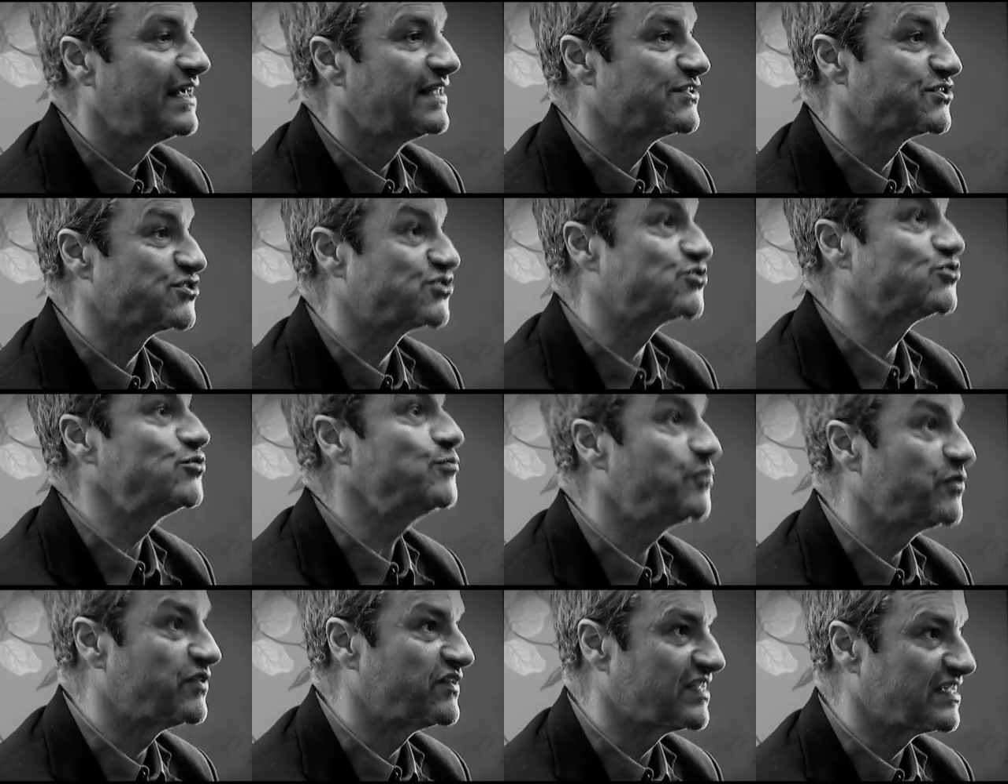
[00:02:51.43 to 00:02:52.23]
the
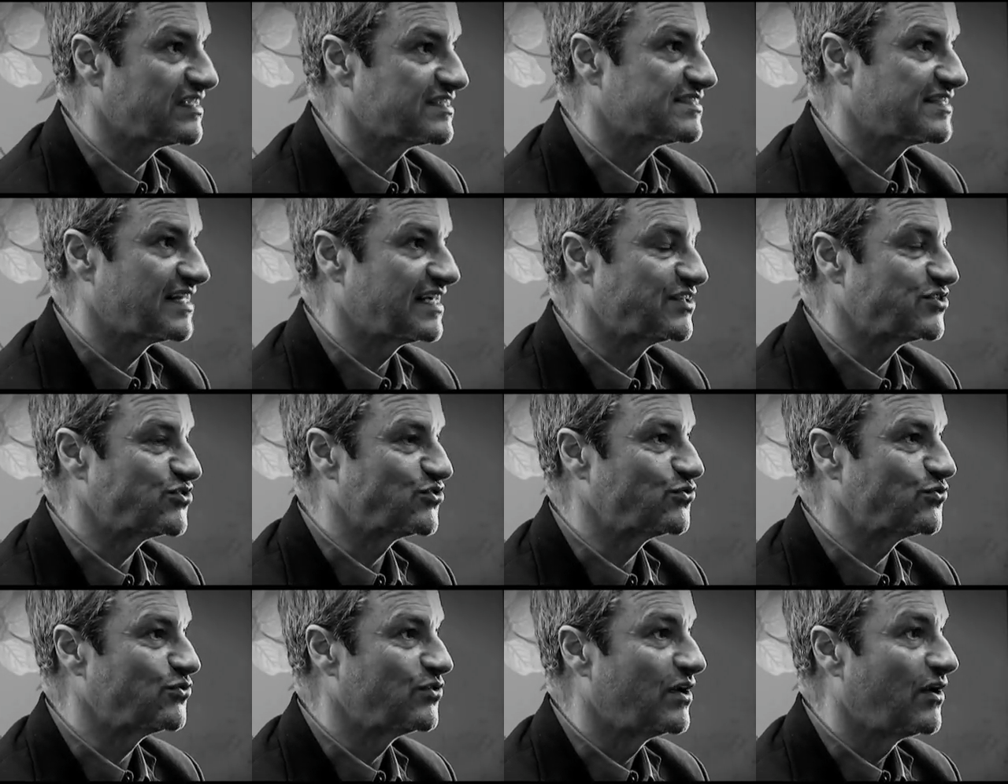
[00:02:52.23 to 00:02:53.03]
stupid things they
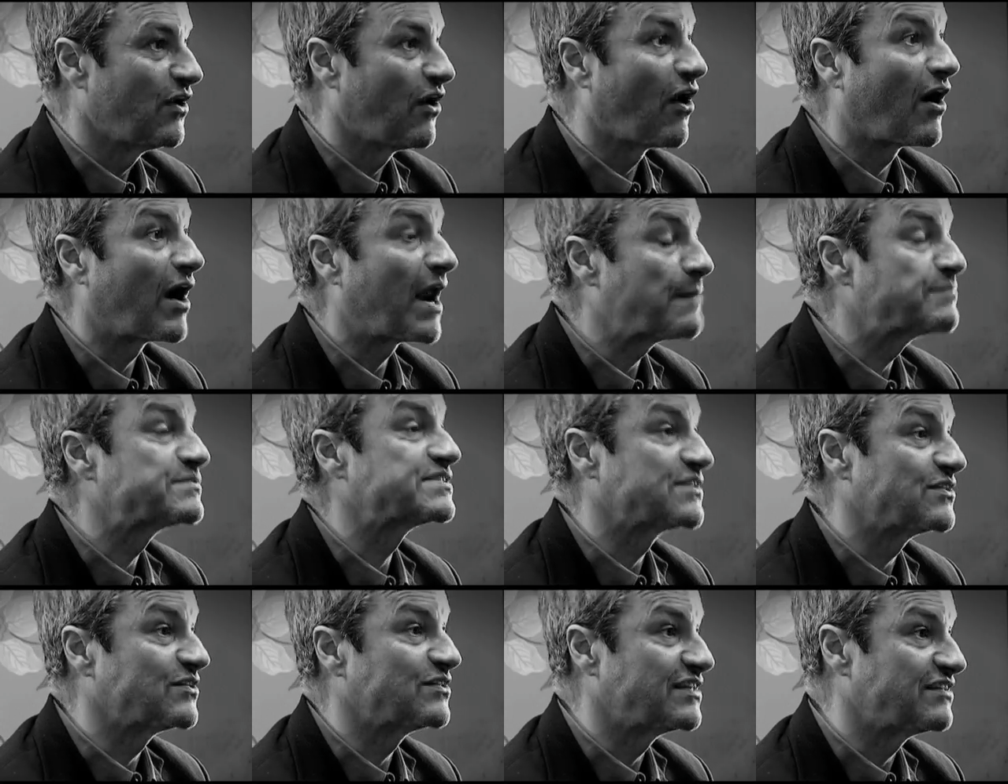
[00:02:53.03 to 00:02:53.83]
do, are
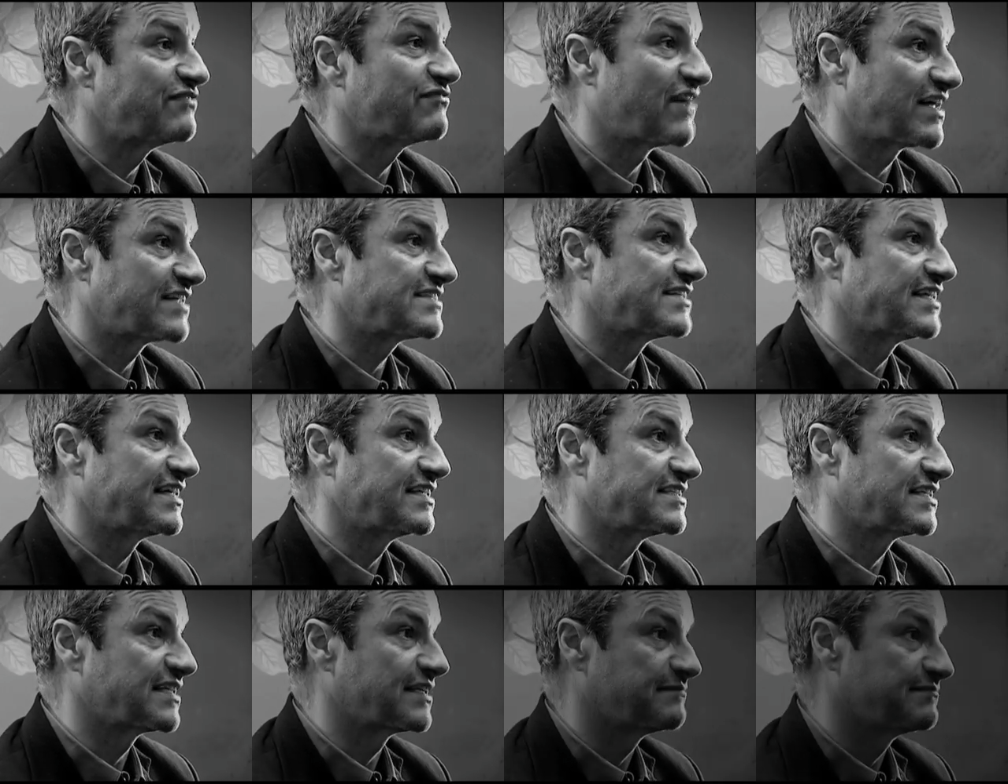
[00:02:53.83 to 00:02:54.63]
absolutely
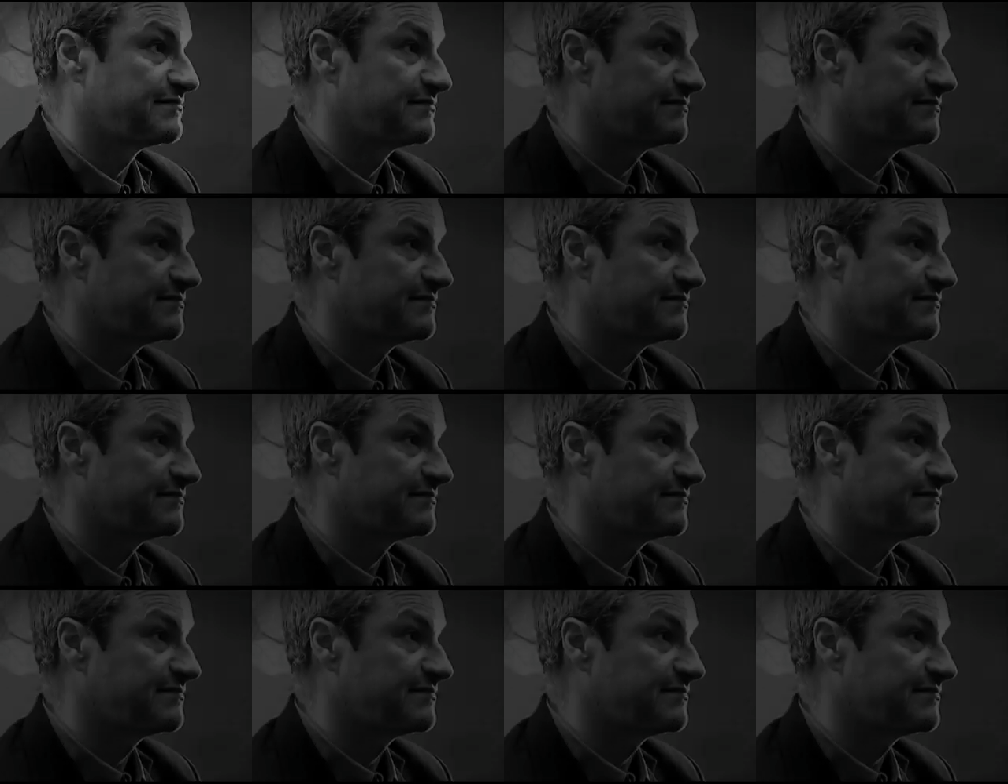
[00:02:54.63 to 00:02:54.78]
fascinating.